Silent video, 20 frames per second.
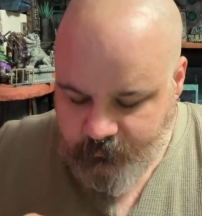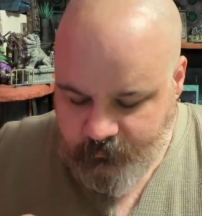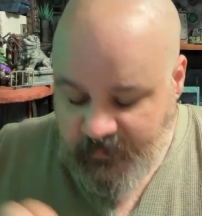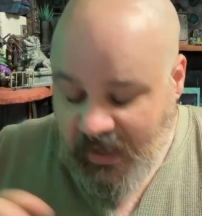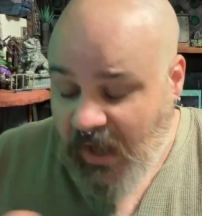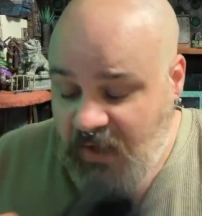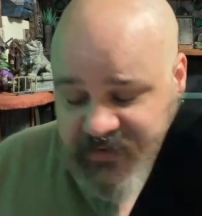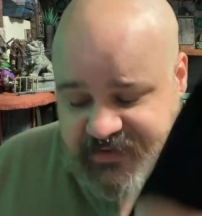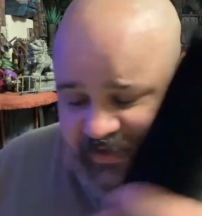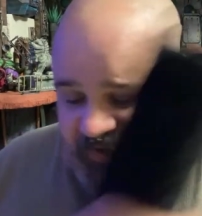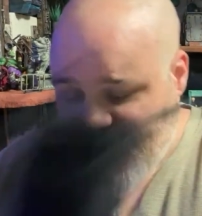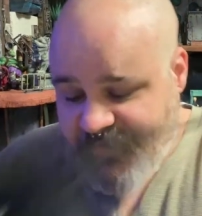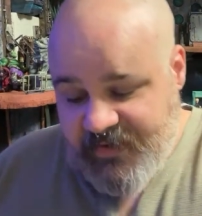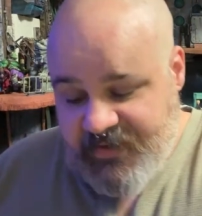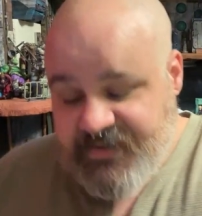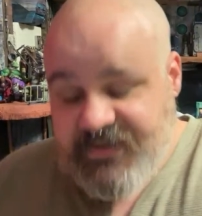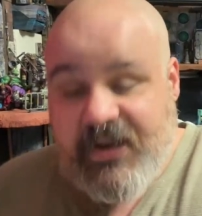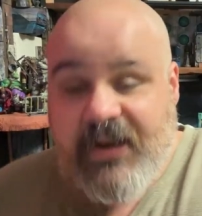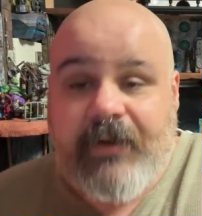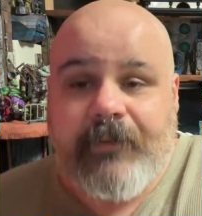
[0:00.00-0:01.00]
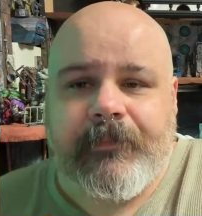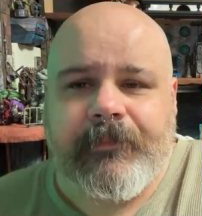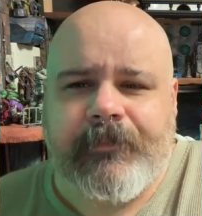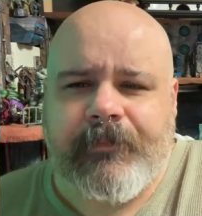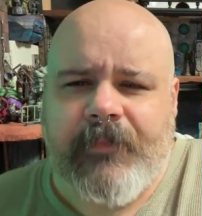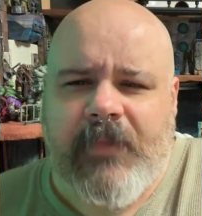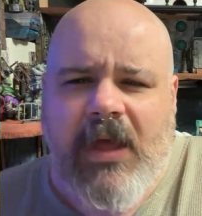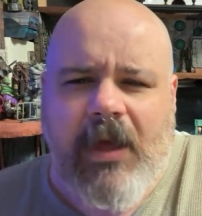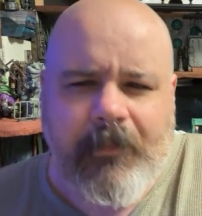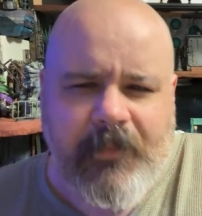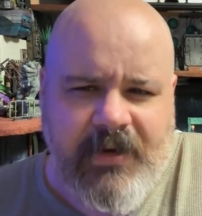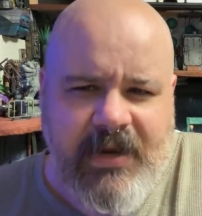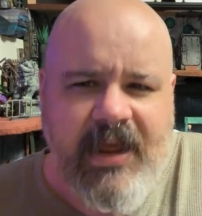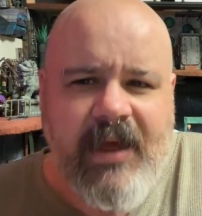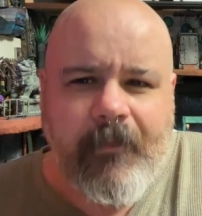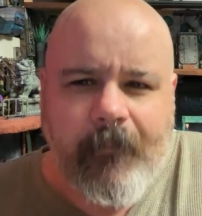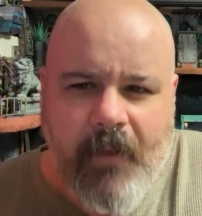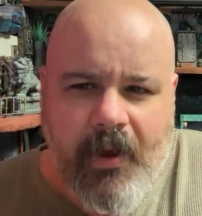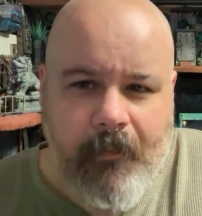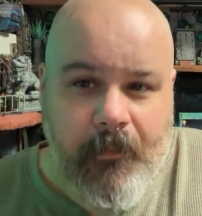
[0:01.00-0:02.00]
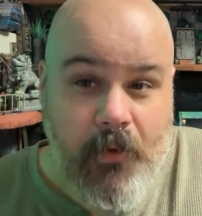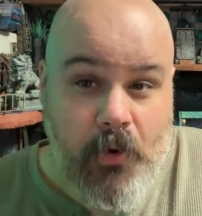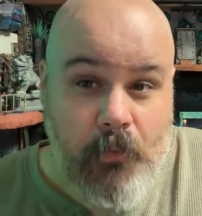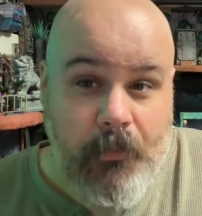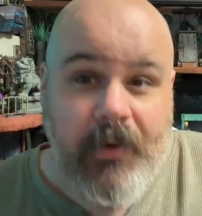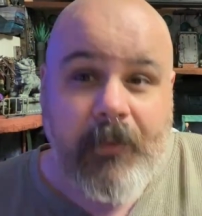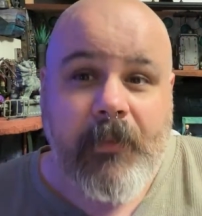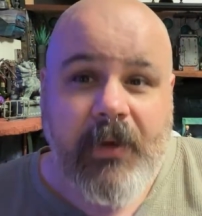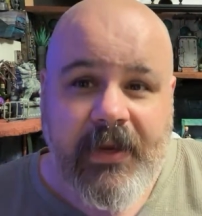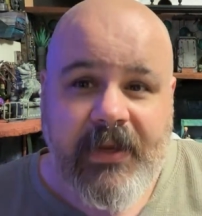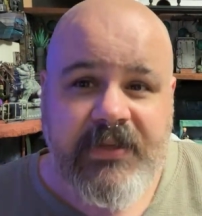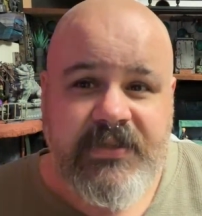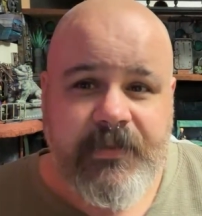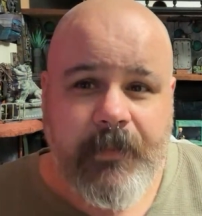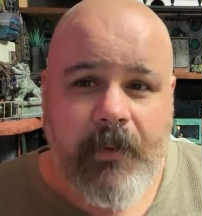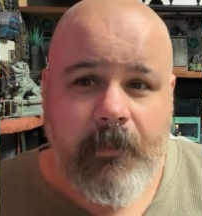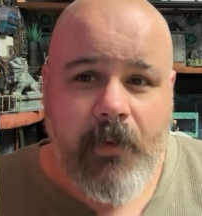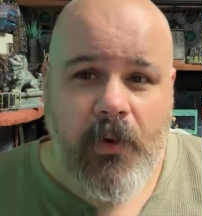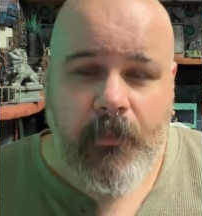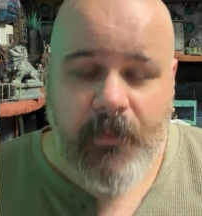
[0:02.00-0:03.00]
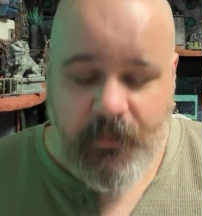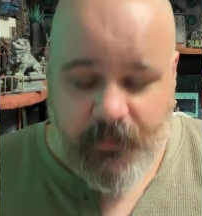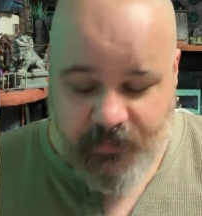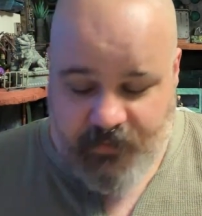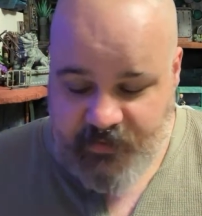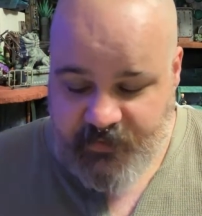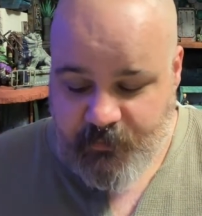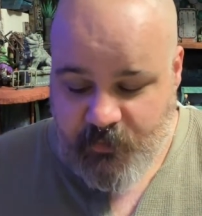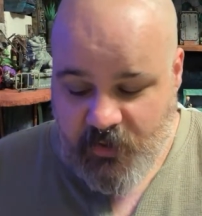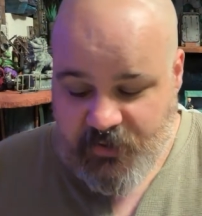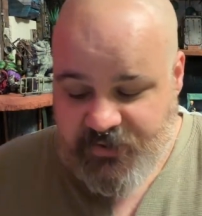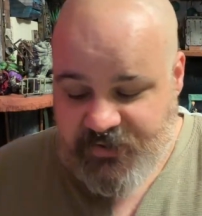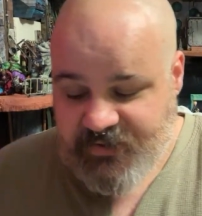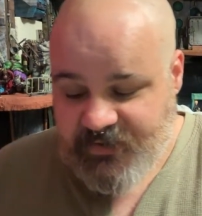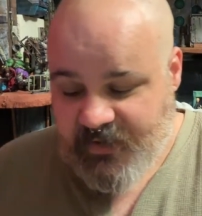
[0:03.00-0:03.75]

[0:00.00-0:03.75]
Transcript: I'll set that aside. I'm gonna have my moment, my intimate moment with those brushes